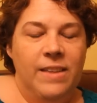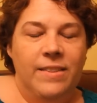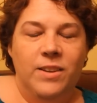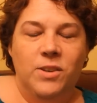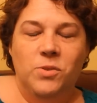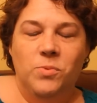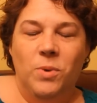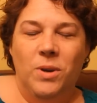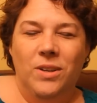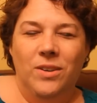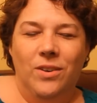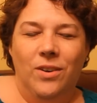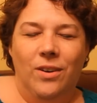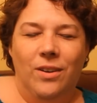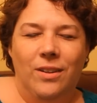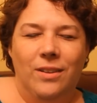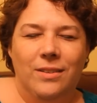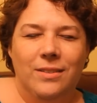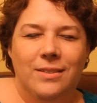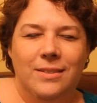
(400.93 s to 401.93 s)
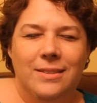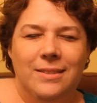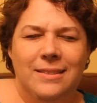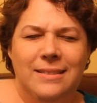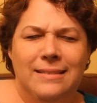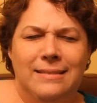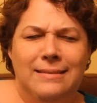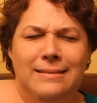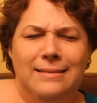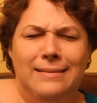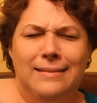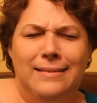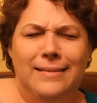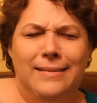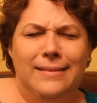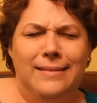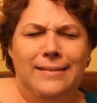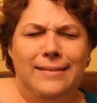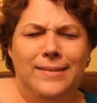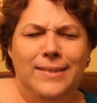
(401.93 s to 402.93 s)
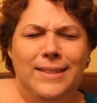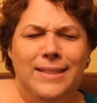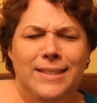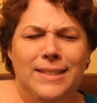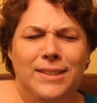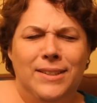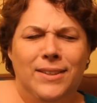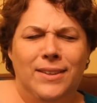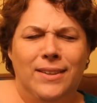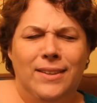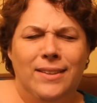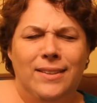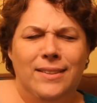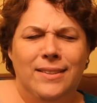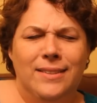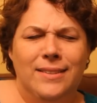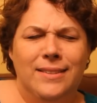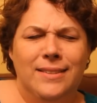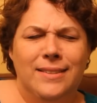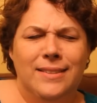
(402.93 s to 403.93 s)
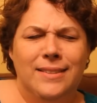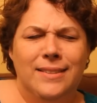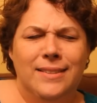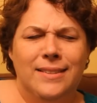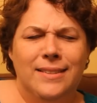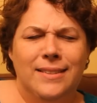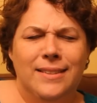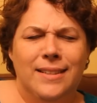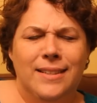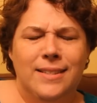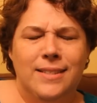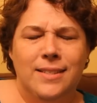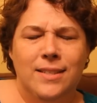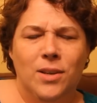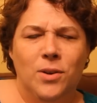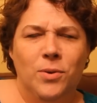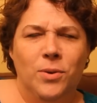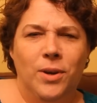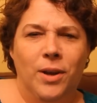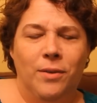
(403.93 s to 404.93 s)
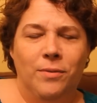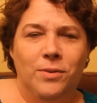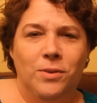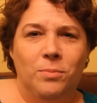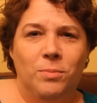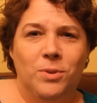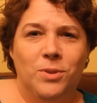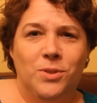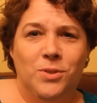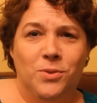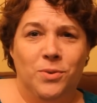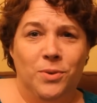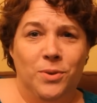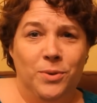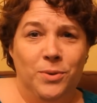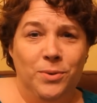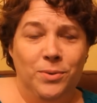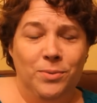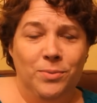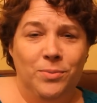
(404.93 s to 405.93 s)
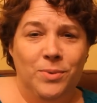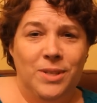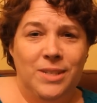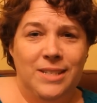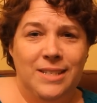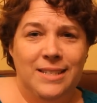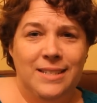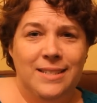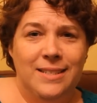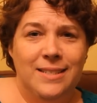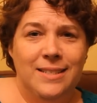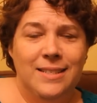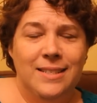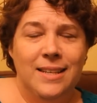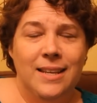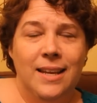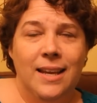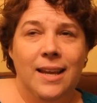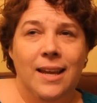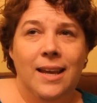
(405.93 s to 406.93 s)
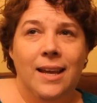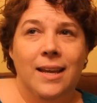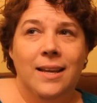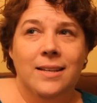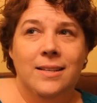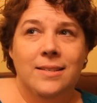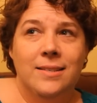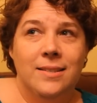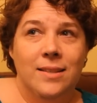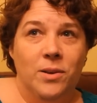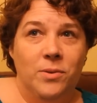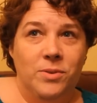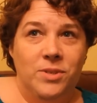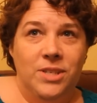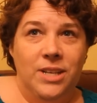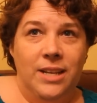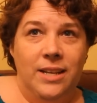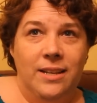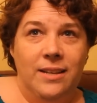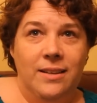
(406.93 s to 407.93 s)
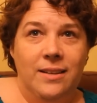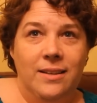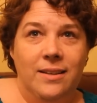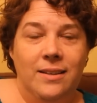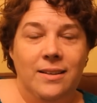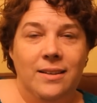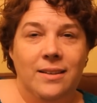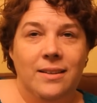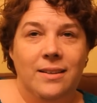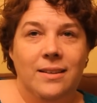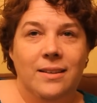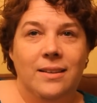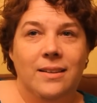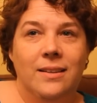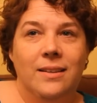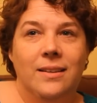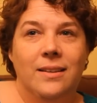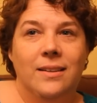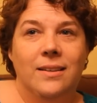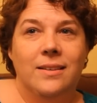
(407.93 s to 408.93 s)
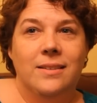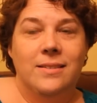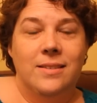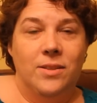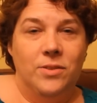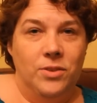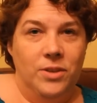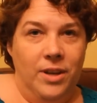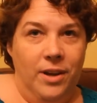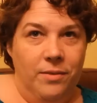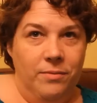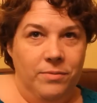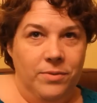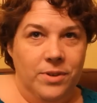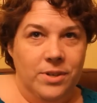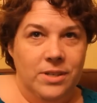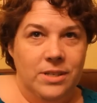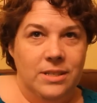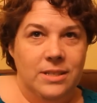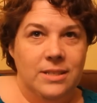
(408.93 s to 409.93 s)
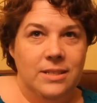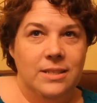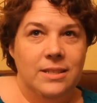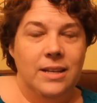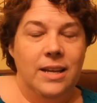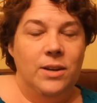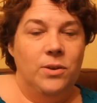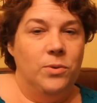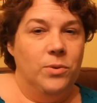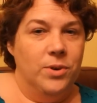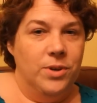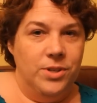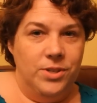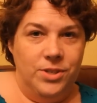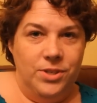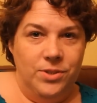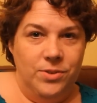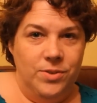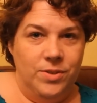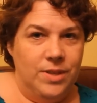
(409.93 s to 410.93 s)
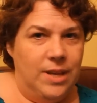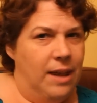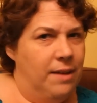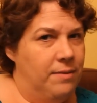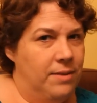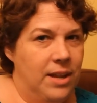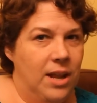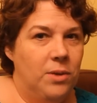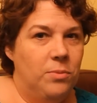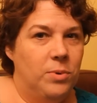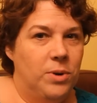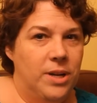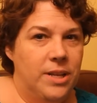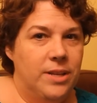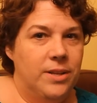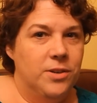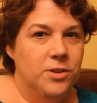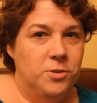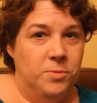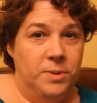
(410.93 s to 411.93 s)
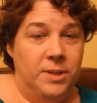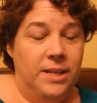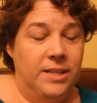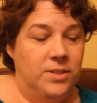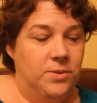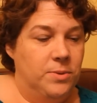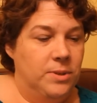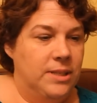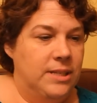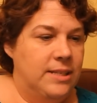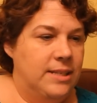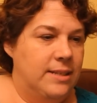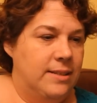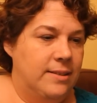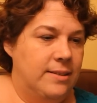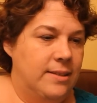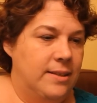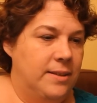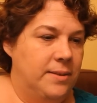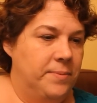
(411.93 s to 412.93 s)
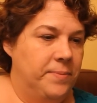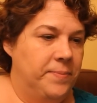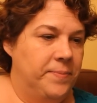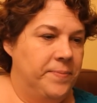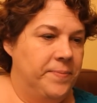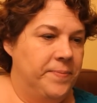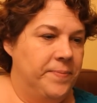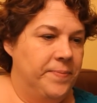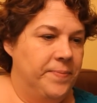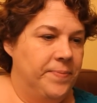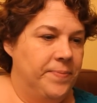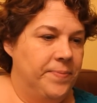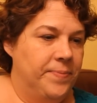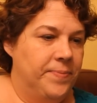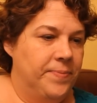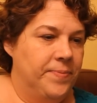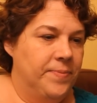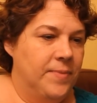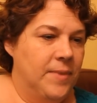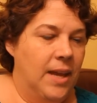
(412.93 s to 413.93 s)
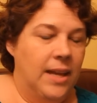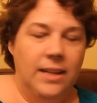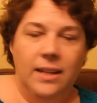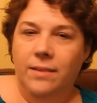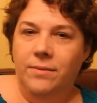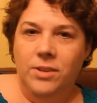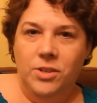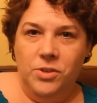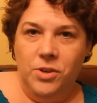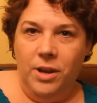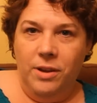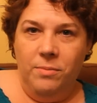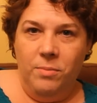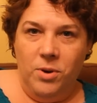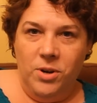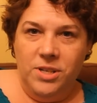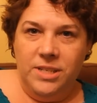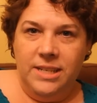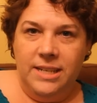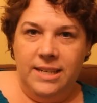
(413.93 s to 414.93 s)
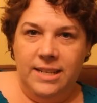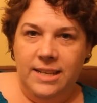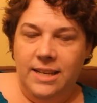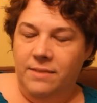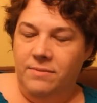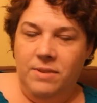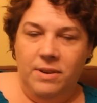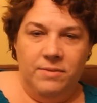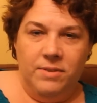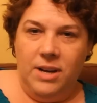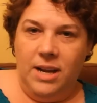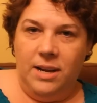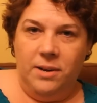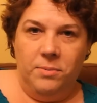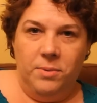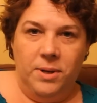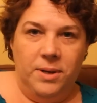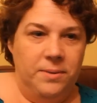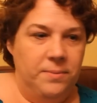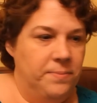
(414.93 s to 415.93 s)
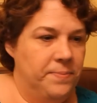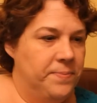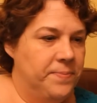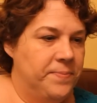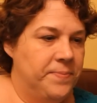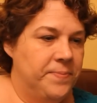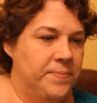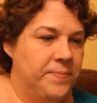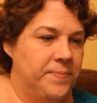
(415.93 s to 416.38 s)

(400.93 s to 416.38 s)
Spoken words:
There's one called, oh, what's it called? A Slow Comfortable Screw, which is sloe gin, Southern Comfort, and orange juice. I haven't had one in years, but that's really tasty. I'd love to try a martini. I've never had one.